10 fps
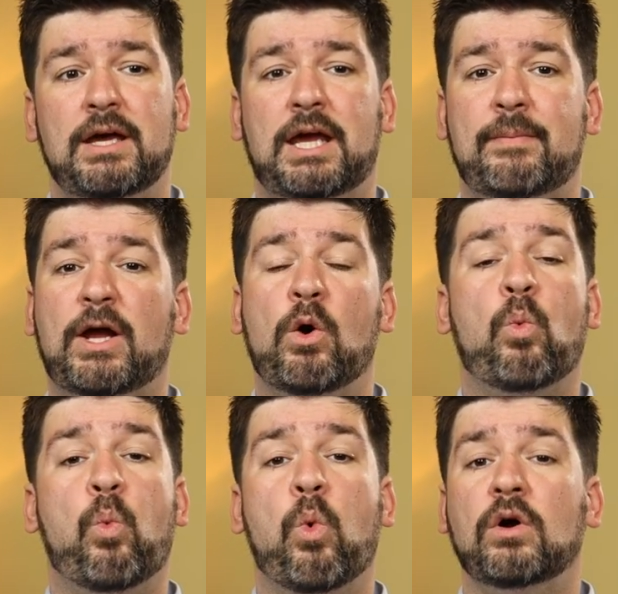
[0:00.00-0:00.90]
can make a
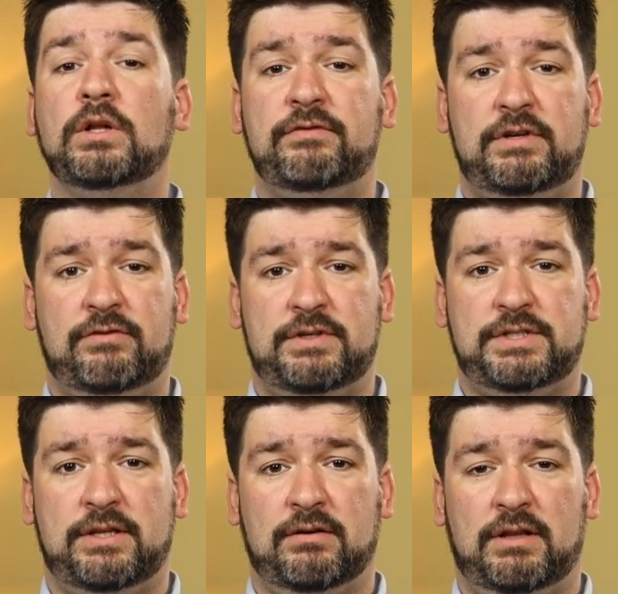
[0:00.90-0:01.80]
world of
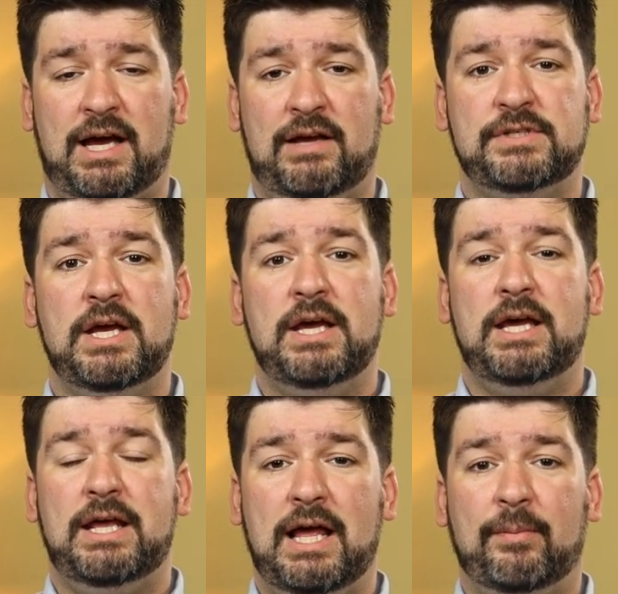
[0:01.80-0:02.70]
difference in their lives
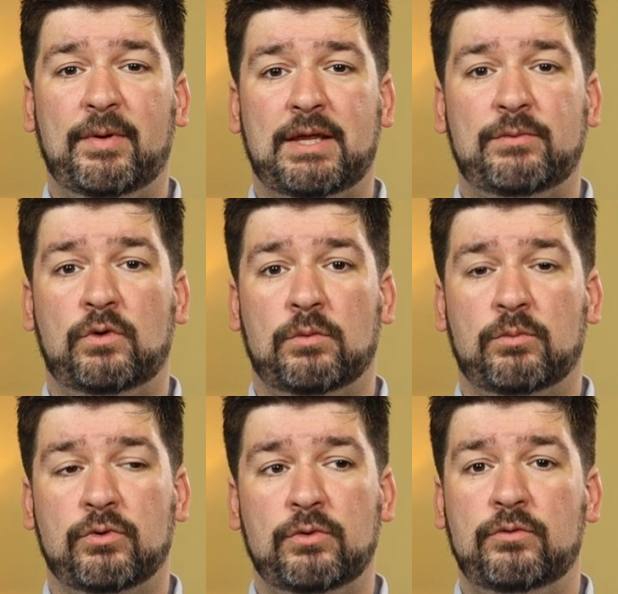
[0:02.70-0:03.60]
in helping them to
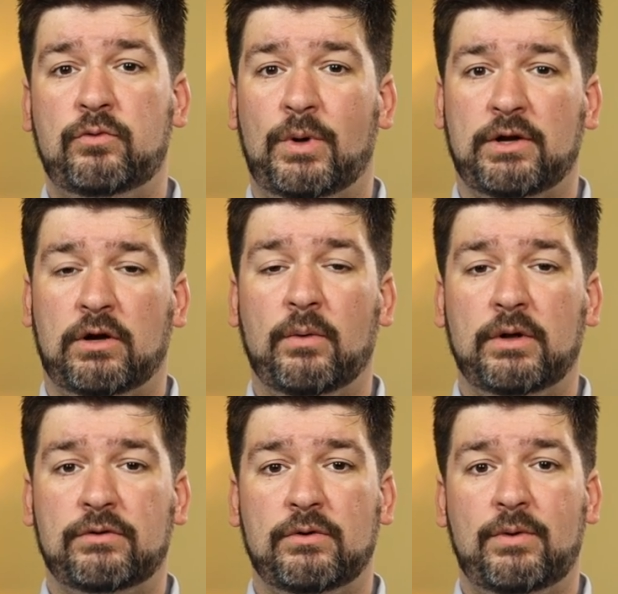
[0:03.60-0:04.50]
improve what they're
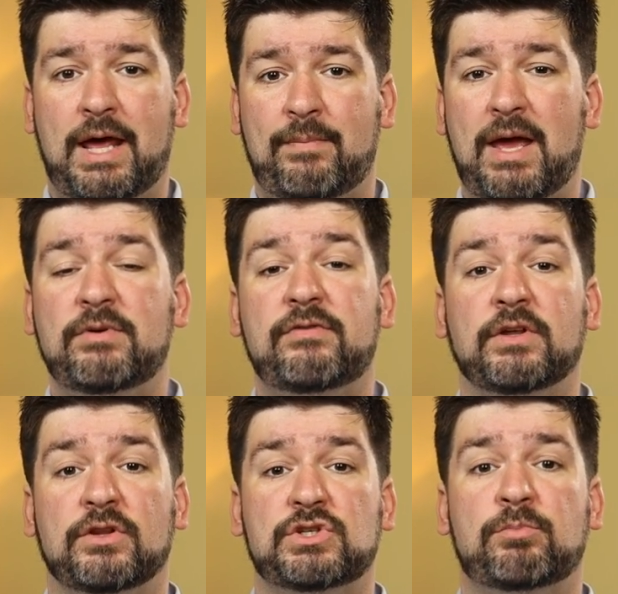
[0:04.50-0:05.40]
going through and maybe
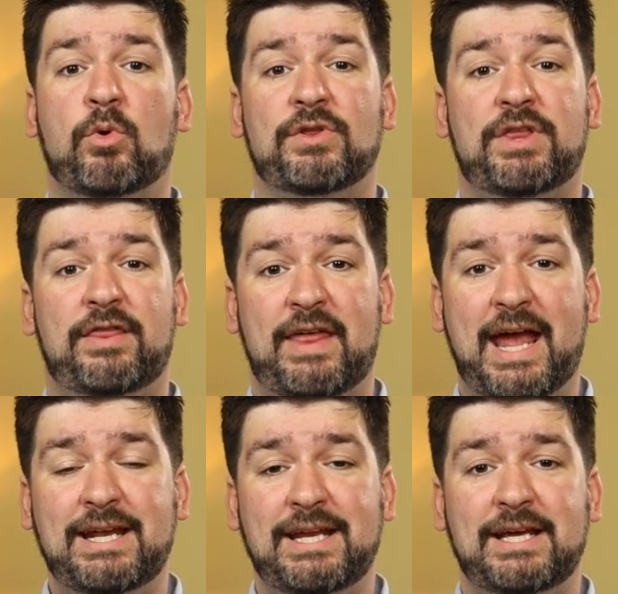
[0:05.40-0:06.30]
feel the support that
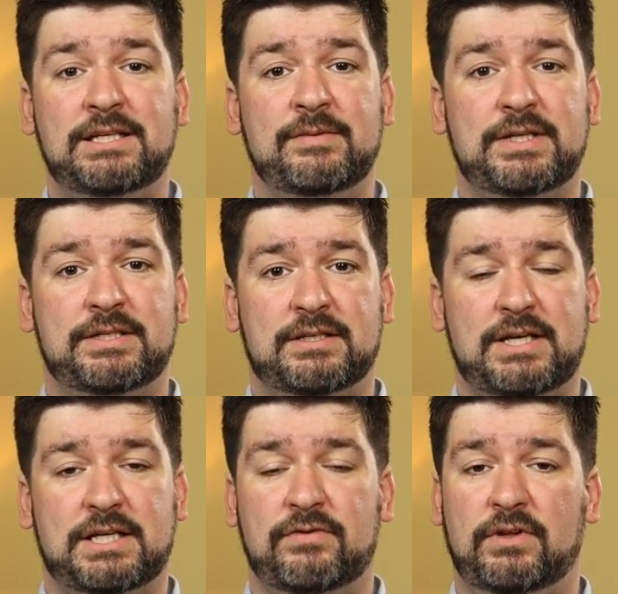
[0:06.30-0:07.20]
they need to be
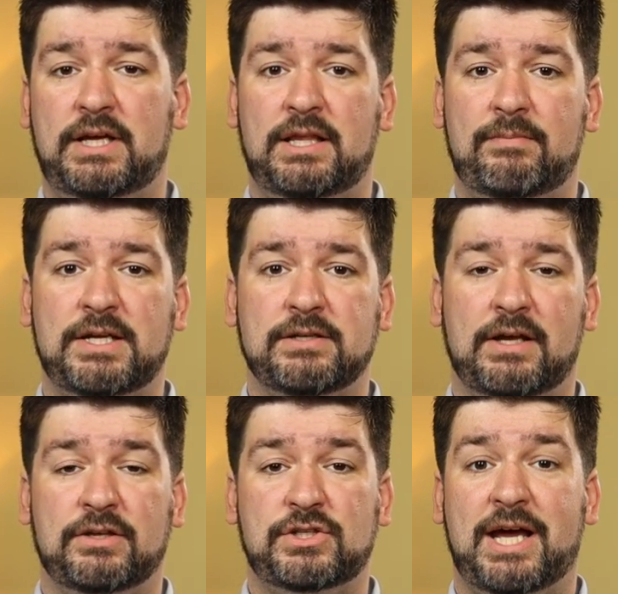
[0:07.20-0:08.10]
successful in the mental
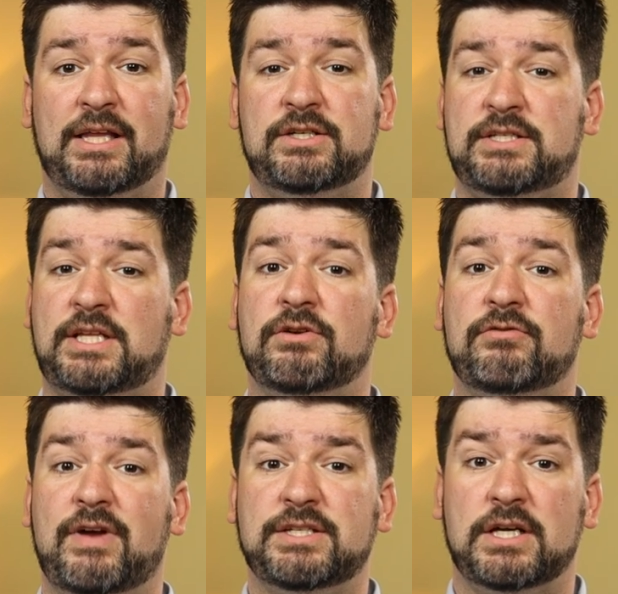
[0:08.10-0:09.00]
health challenges that they're
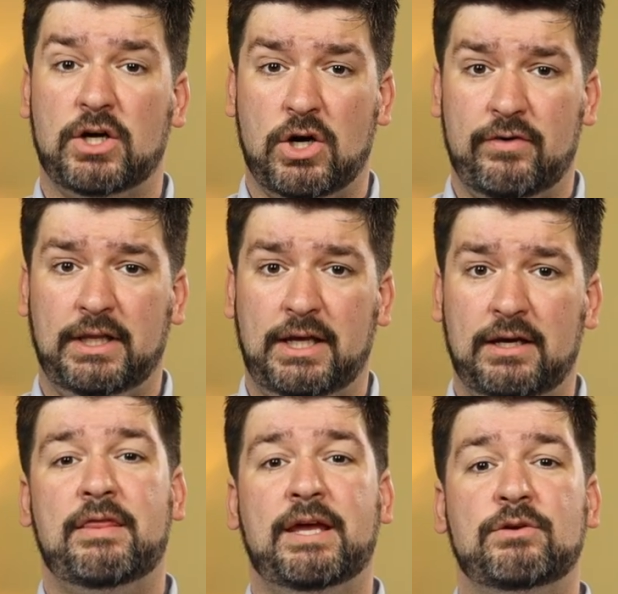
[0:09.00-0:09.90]
facing currently.
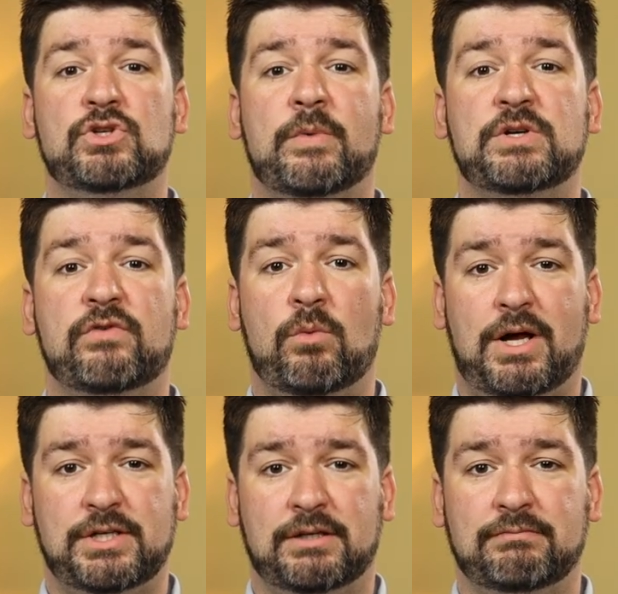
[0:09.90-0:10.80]
Thank you so much for
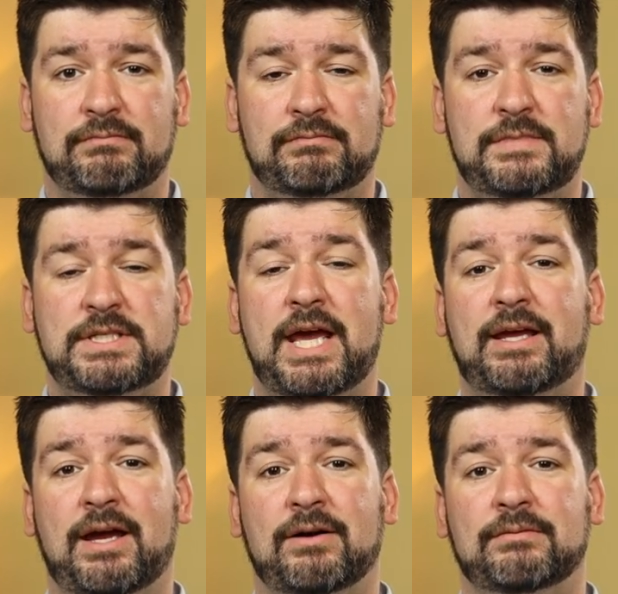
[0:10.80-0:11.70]
watching.
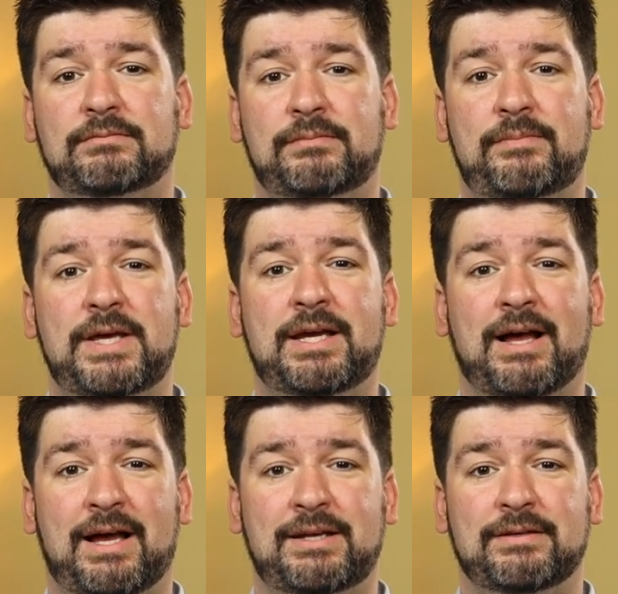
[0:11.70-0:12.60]
Take care, be
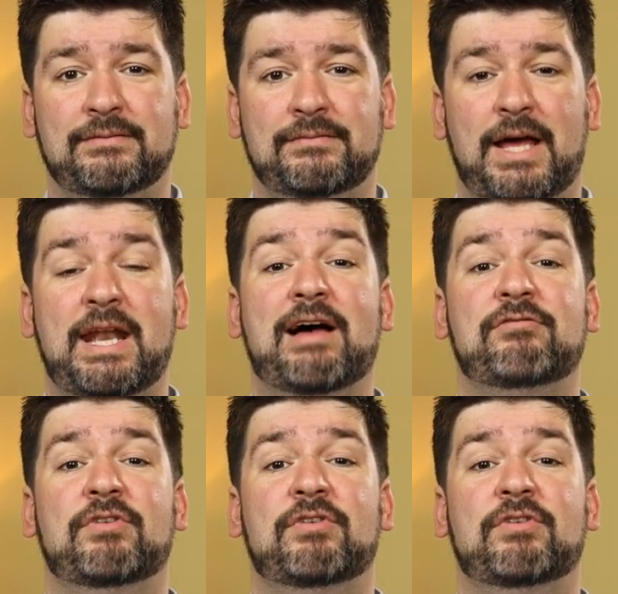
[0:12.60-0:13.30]
kind, and have